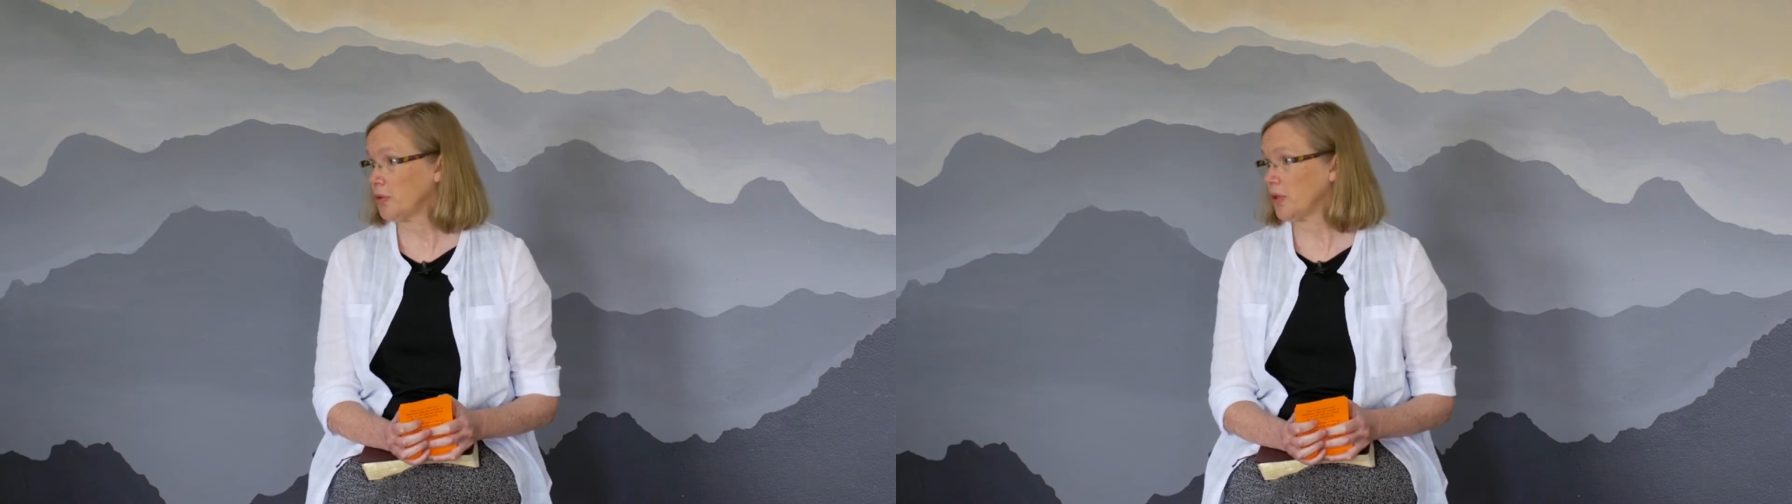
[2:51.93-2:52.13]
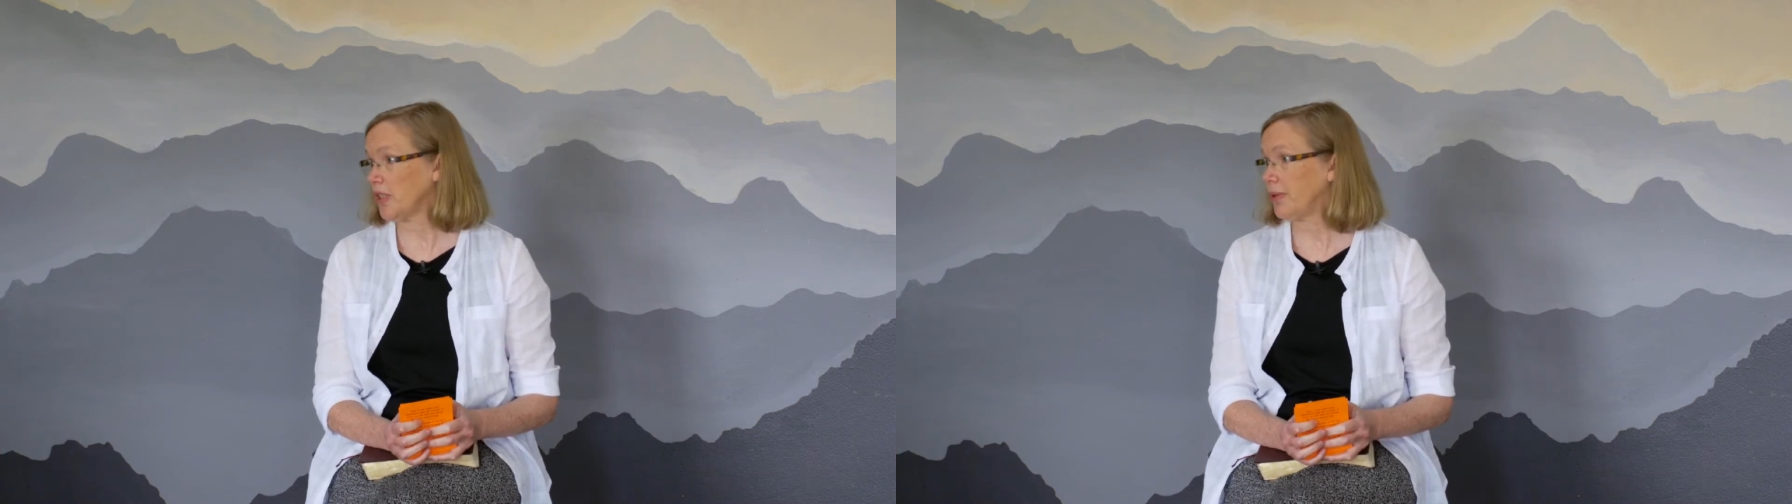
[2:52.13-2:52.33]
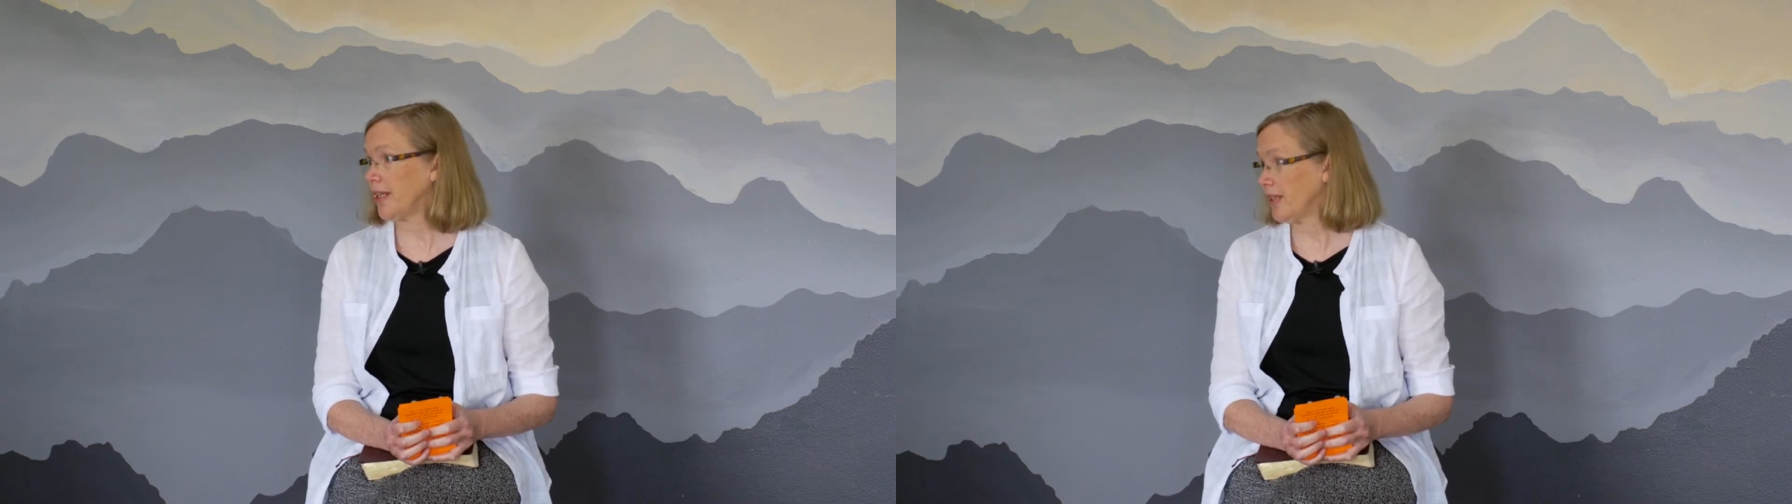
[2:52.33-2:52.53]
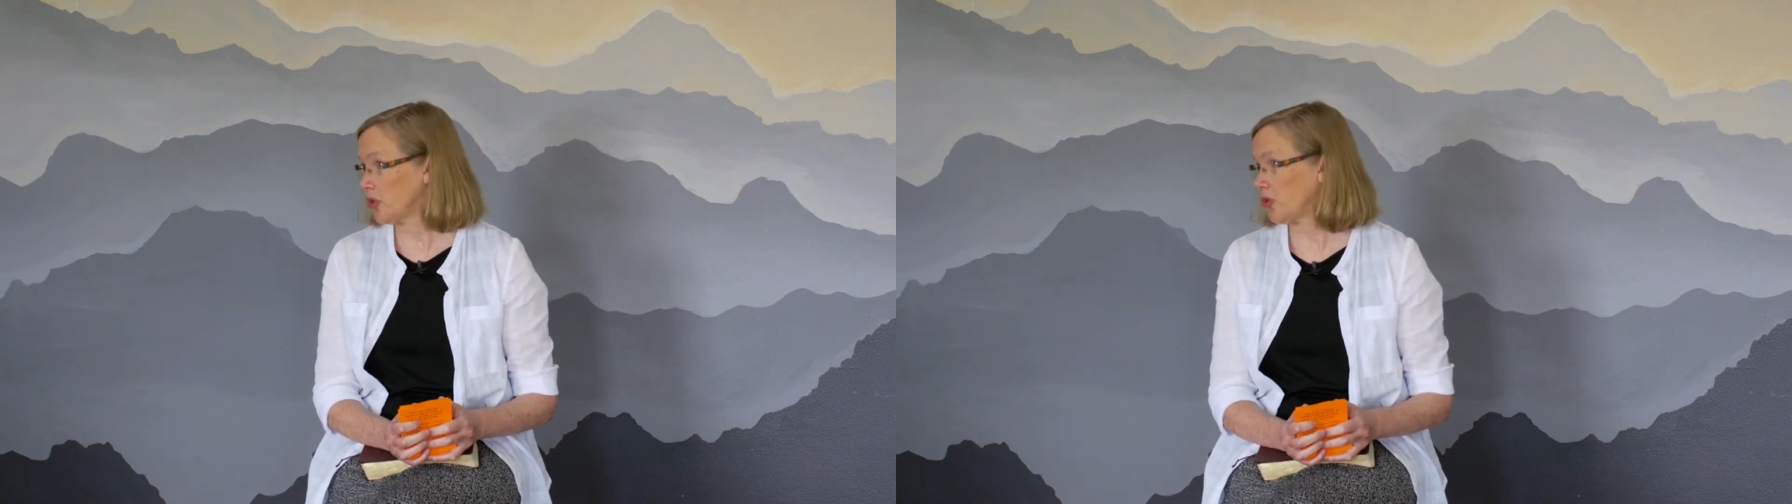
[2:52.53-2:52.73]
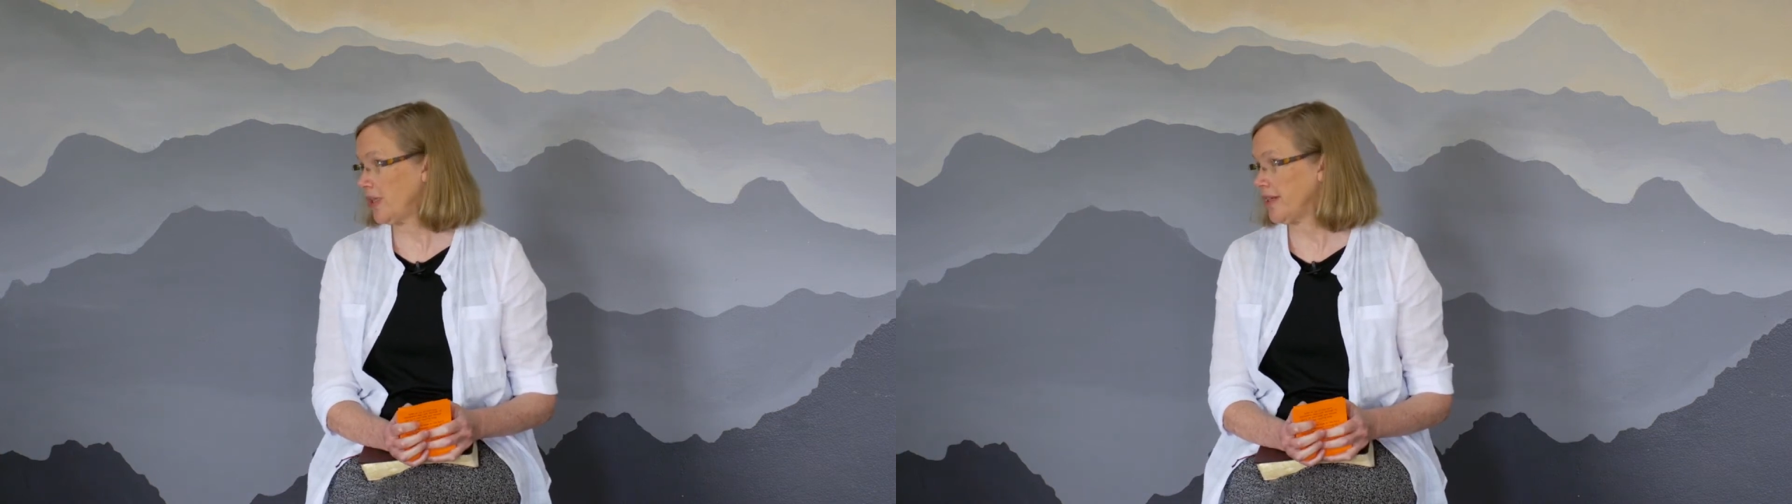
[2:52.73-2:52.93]
talking about a
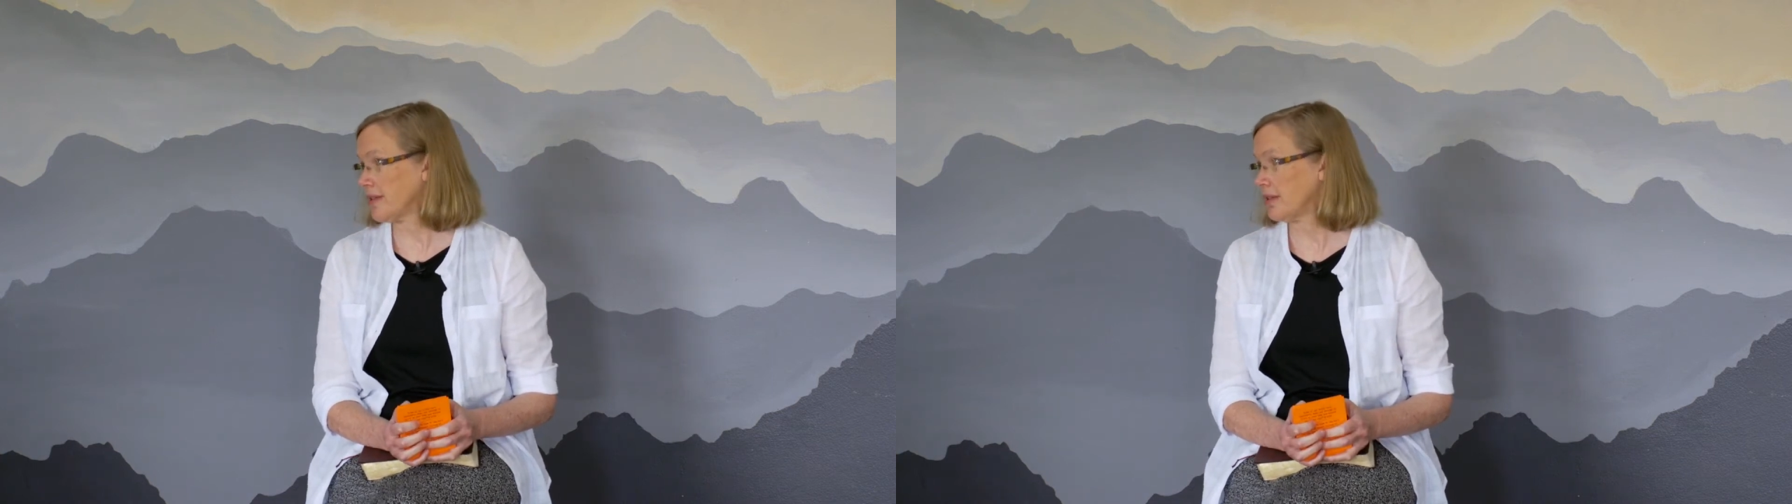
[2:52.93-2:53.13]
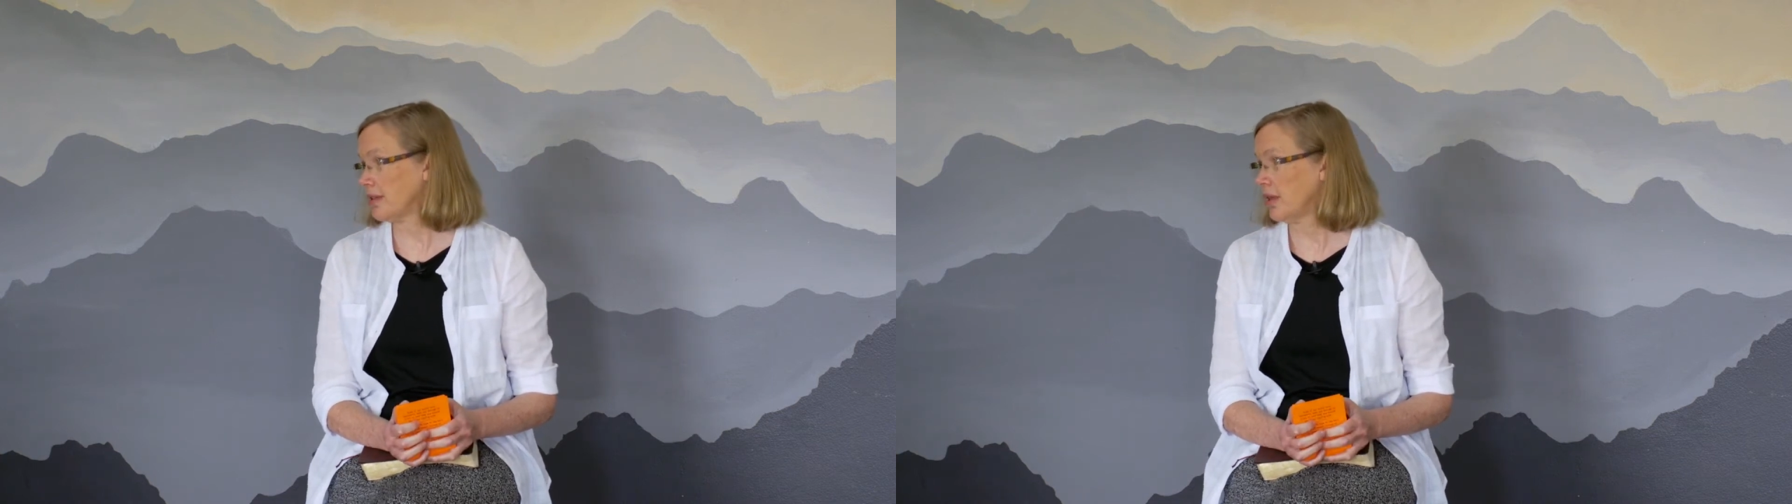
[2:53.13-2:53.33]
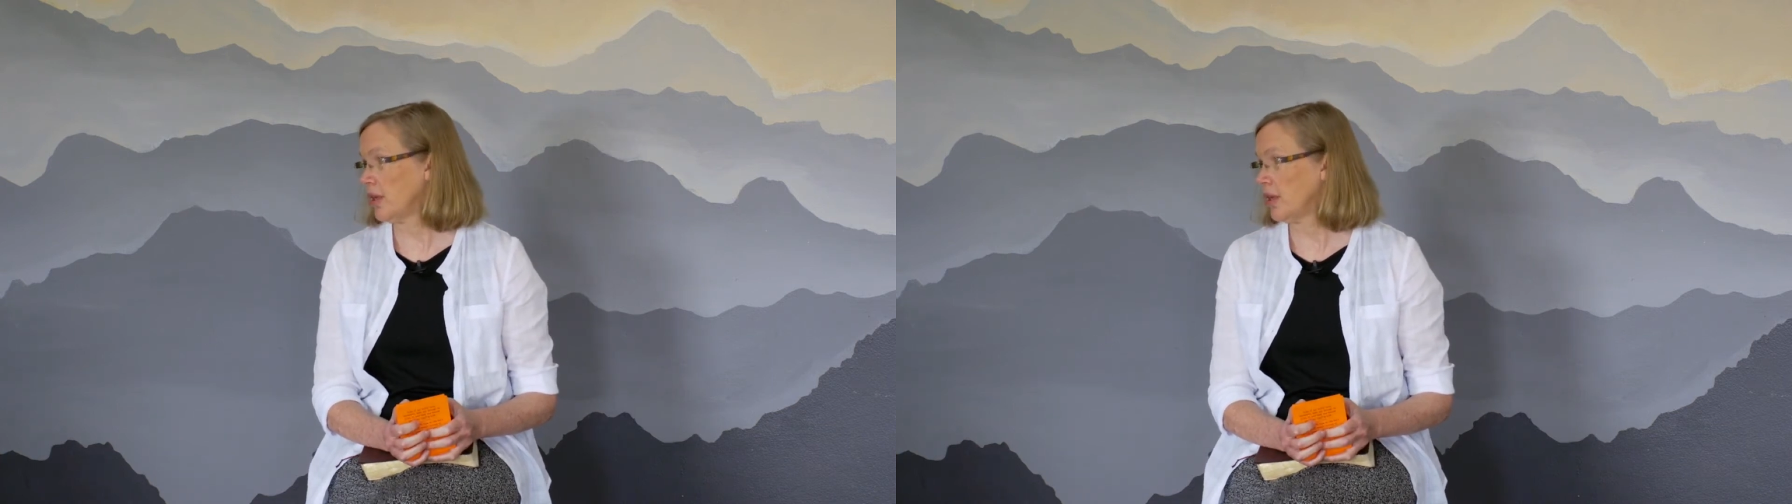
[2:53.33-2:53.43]
history lesson